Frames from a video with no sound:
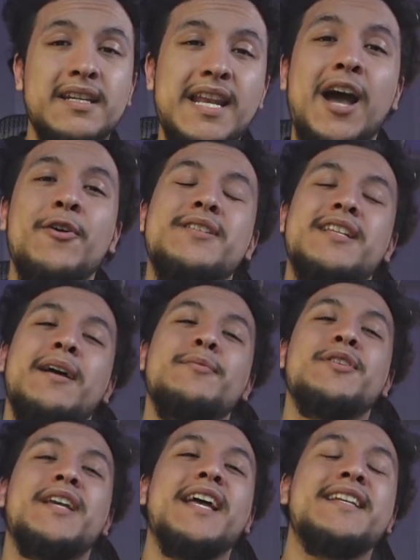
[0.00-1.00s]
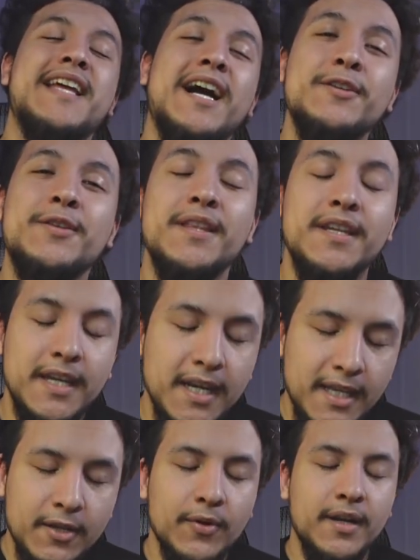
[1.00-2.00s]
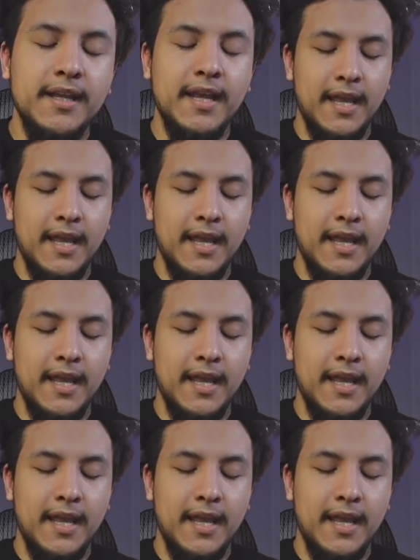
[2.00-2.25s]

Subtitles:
Now it's time to get down to the nitty gritty